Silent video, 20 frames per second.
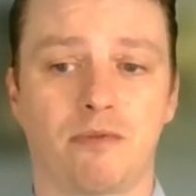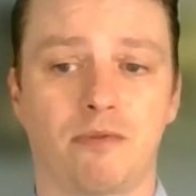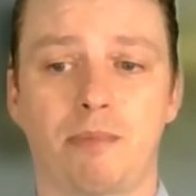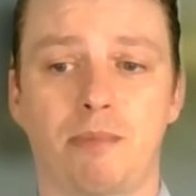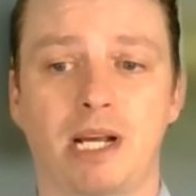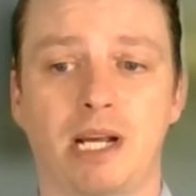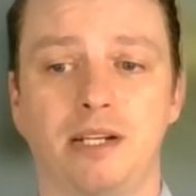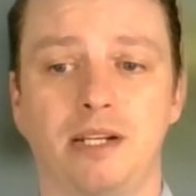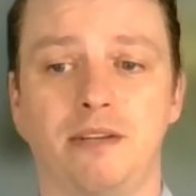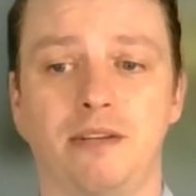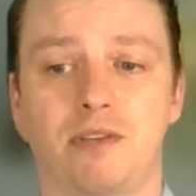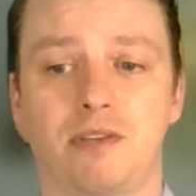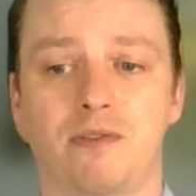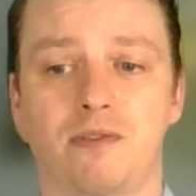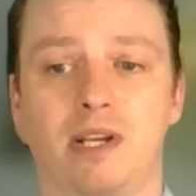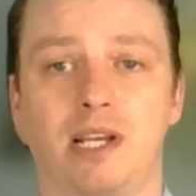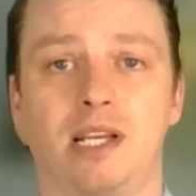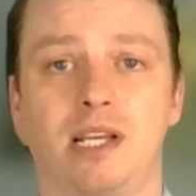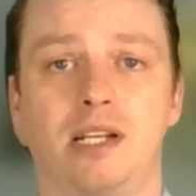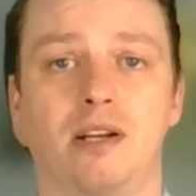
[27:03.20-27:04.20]
repetitive
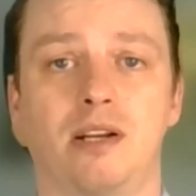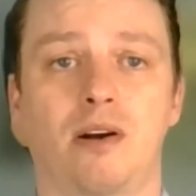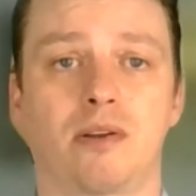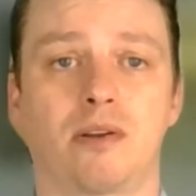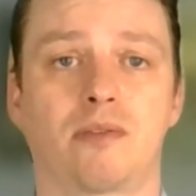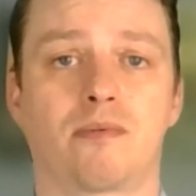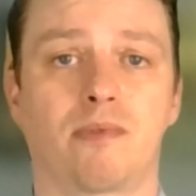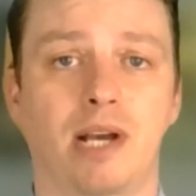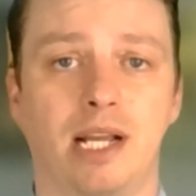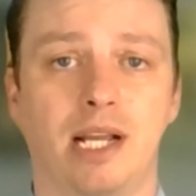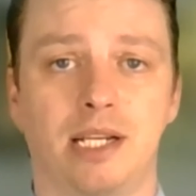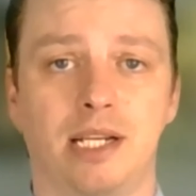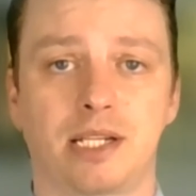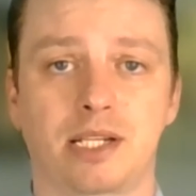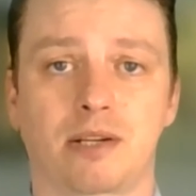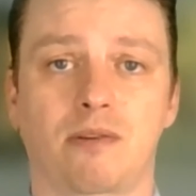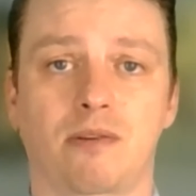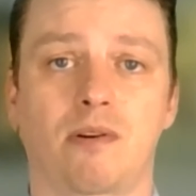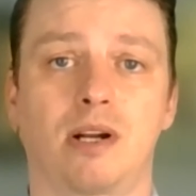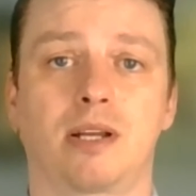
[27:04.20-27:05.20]
strain, arthritis,
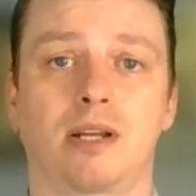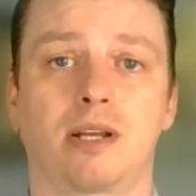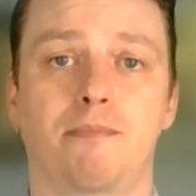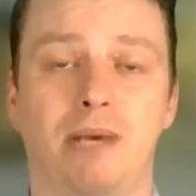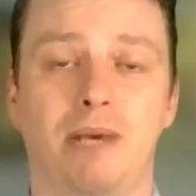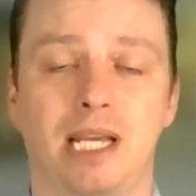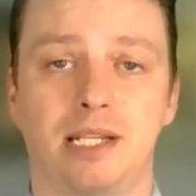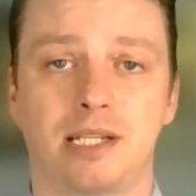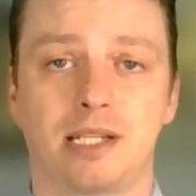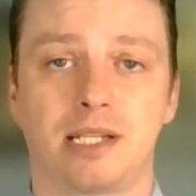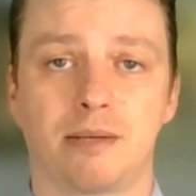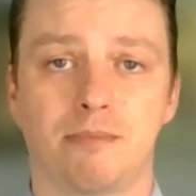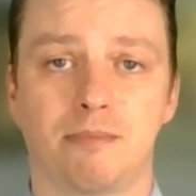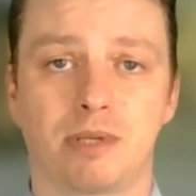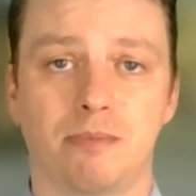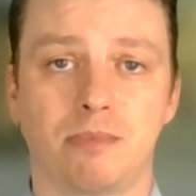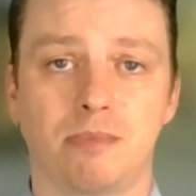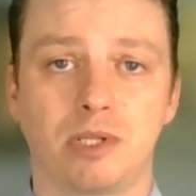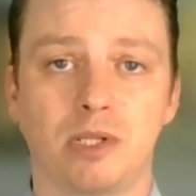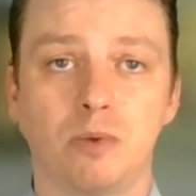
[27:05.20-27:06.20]
chronic pain
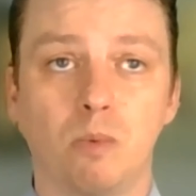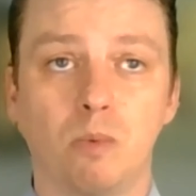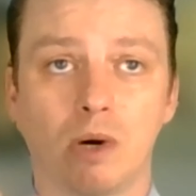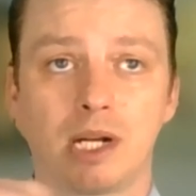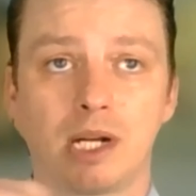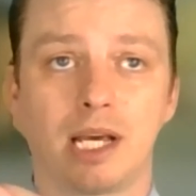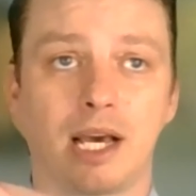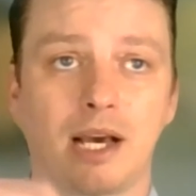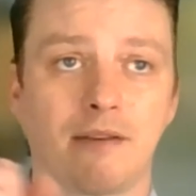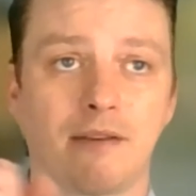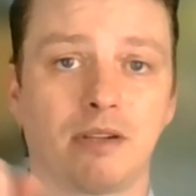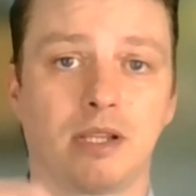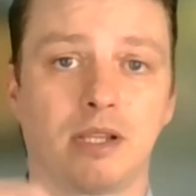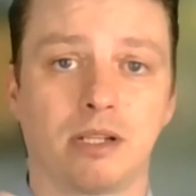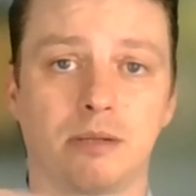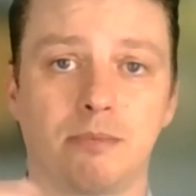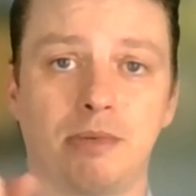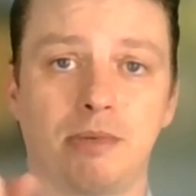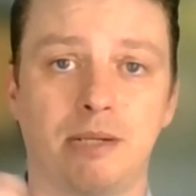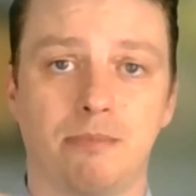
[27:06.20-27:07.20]
symptoms, you want to have a
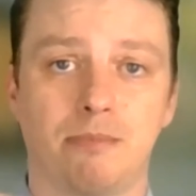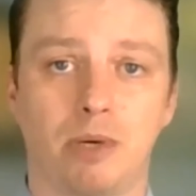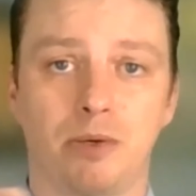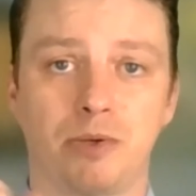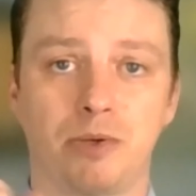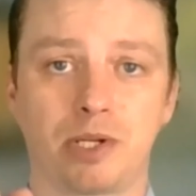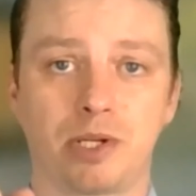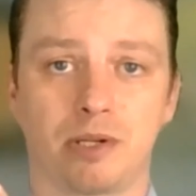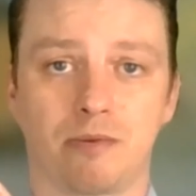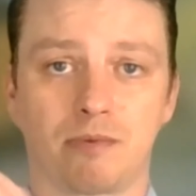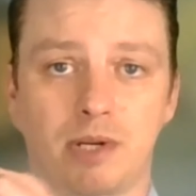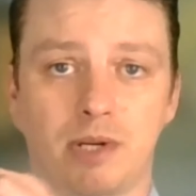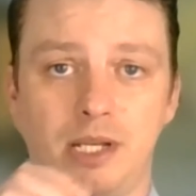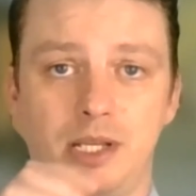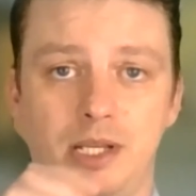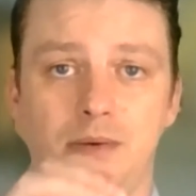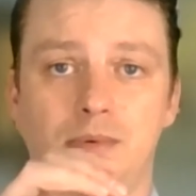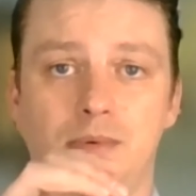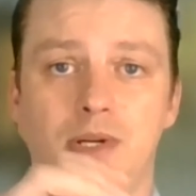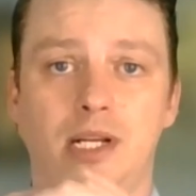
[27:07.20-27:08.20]
little bit of motion,
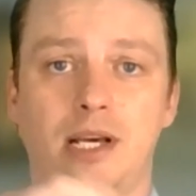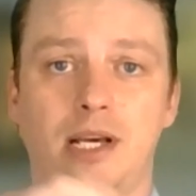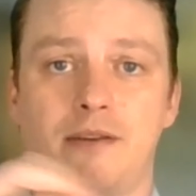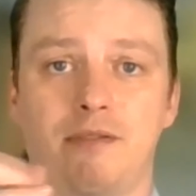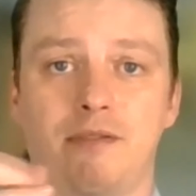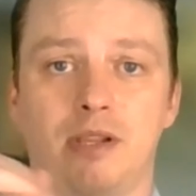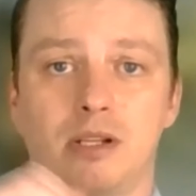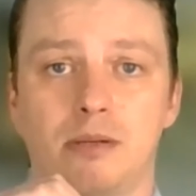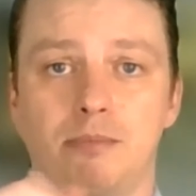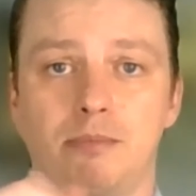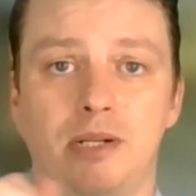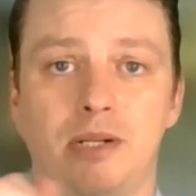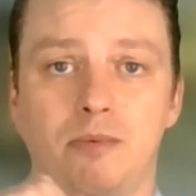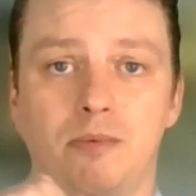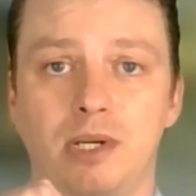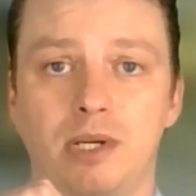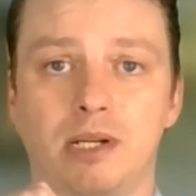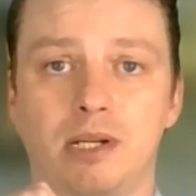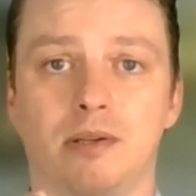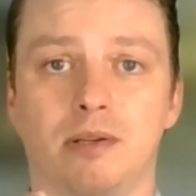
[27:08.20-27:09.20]
right? You want to have a little bit of
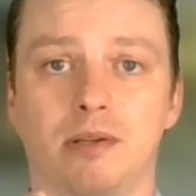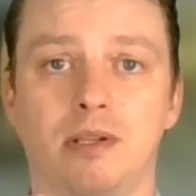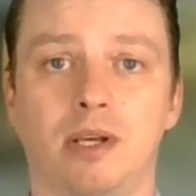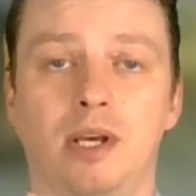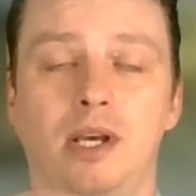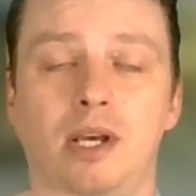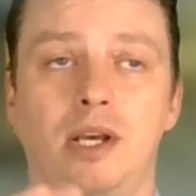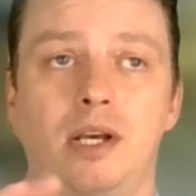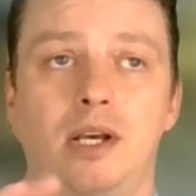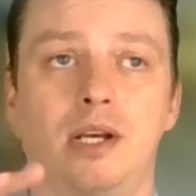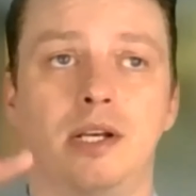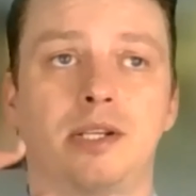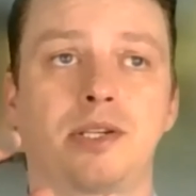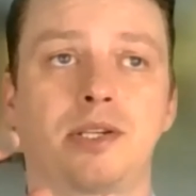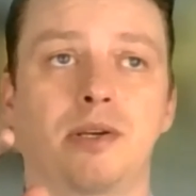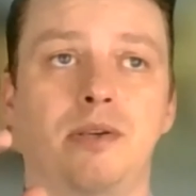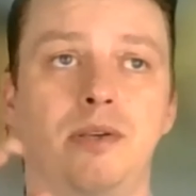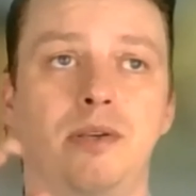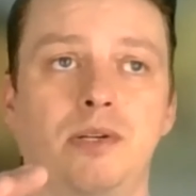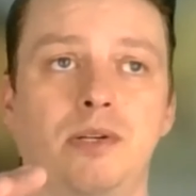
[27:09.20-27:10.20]
wiggle. So
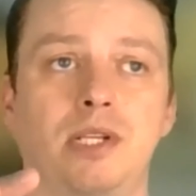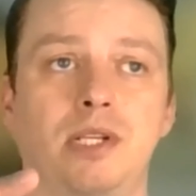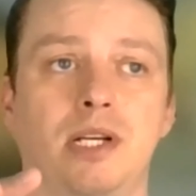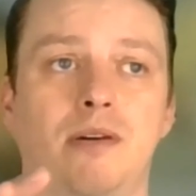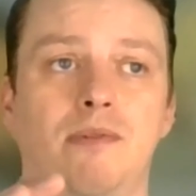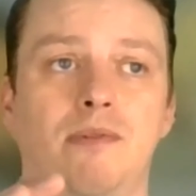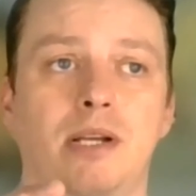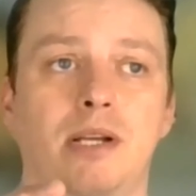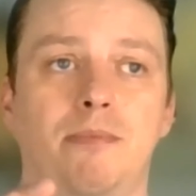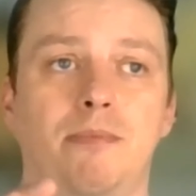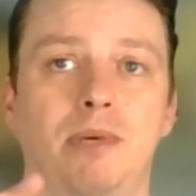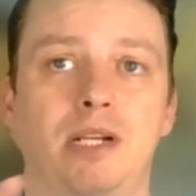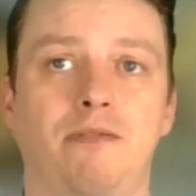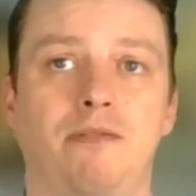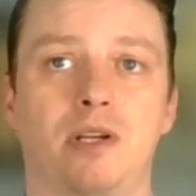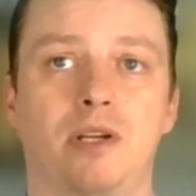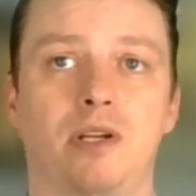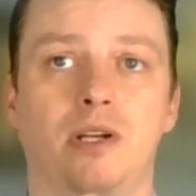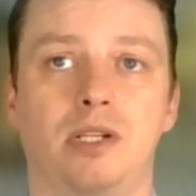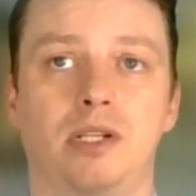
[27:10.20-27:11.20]
usually I'll recommend if
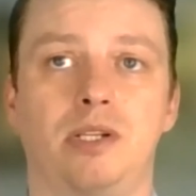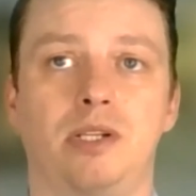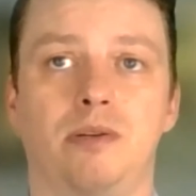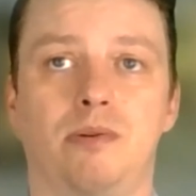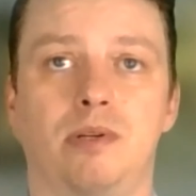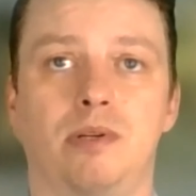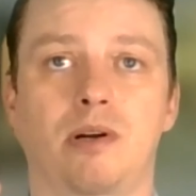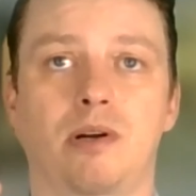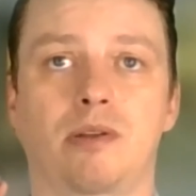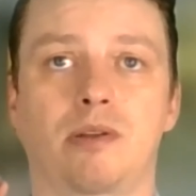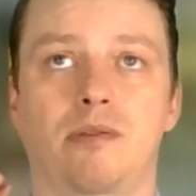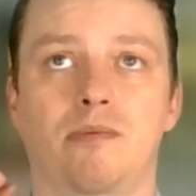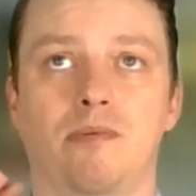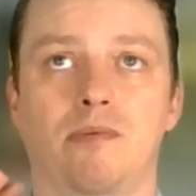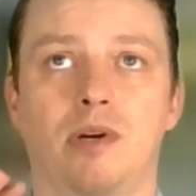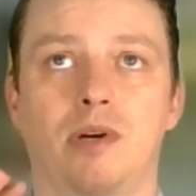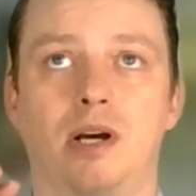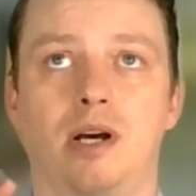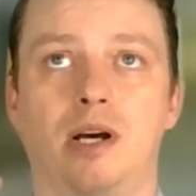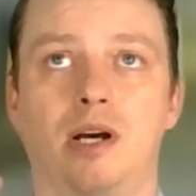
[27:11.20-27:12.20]
you're going to do an
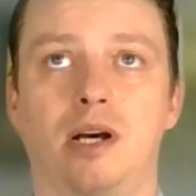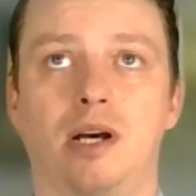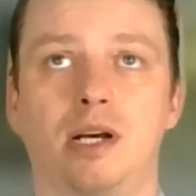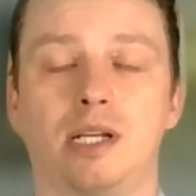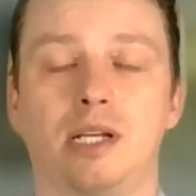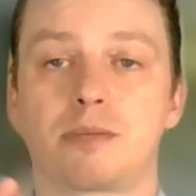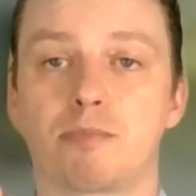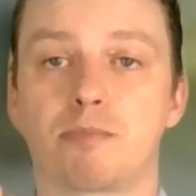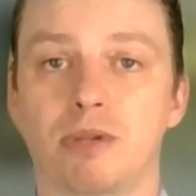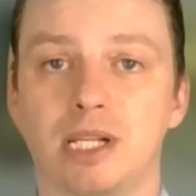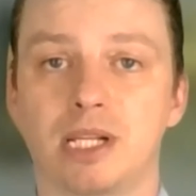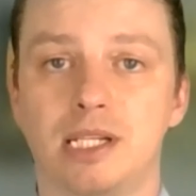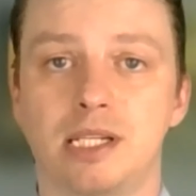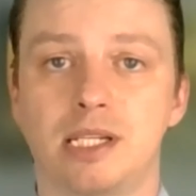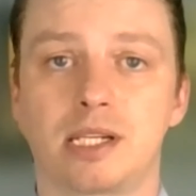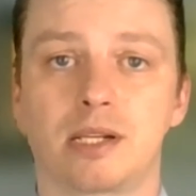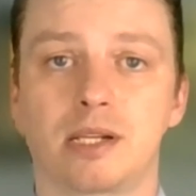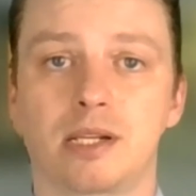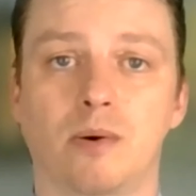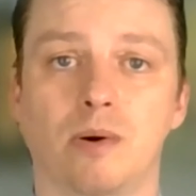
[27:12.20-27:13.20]

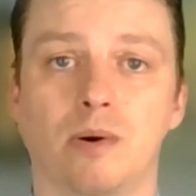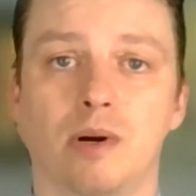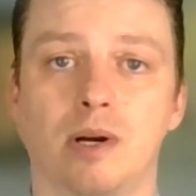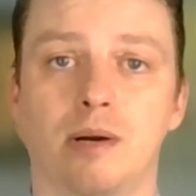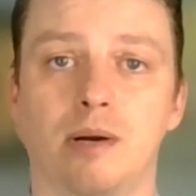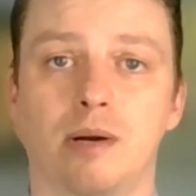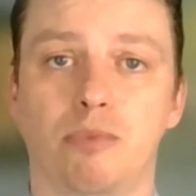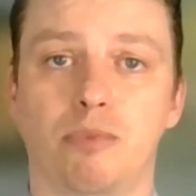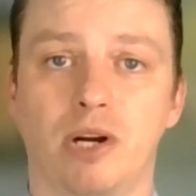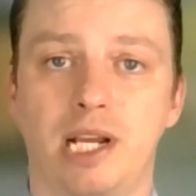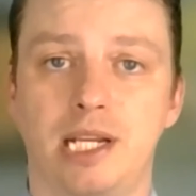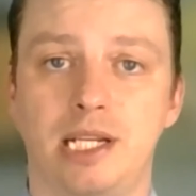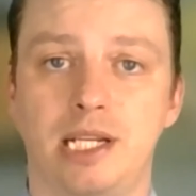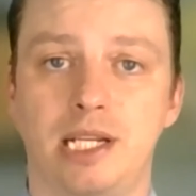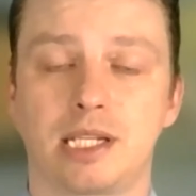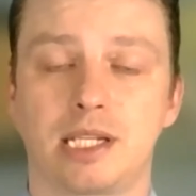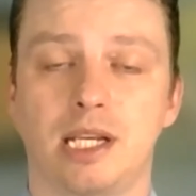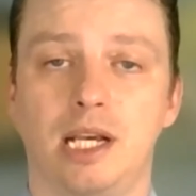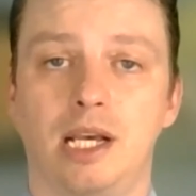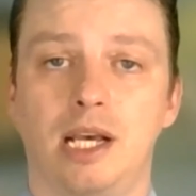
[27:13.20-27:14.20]
splint or a
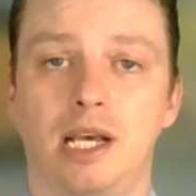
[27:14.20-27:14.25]
brace,